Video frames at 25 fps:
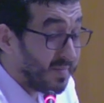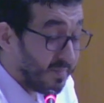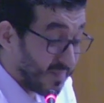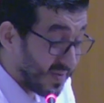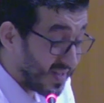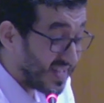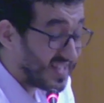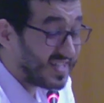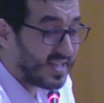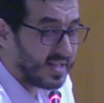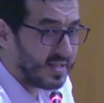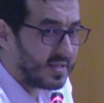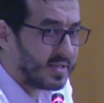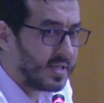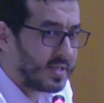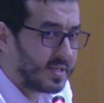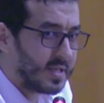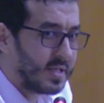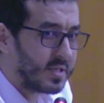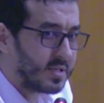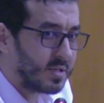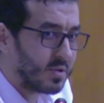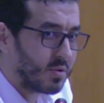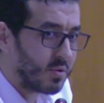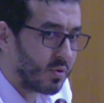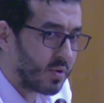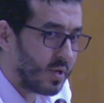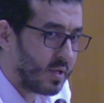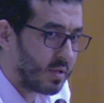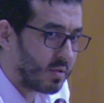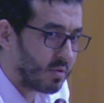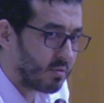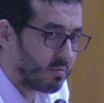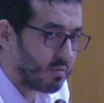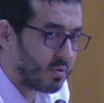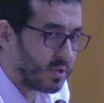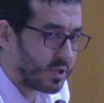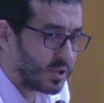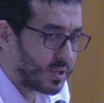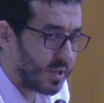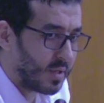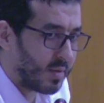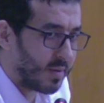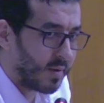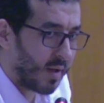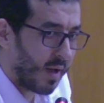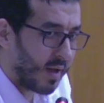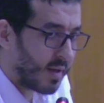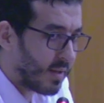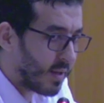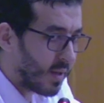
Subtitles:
This is a great question.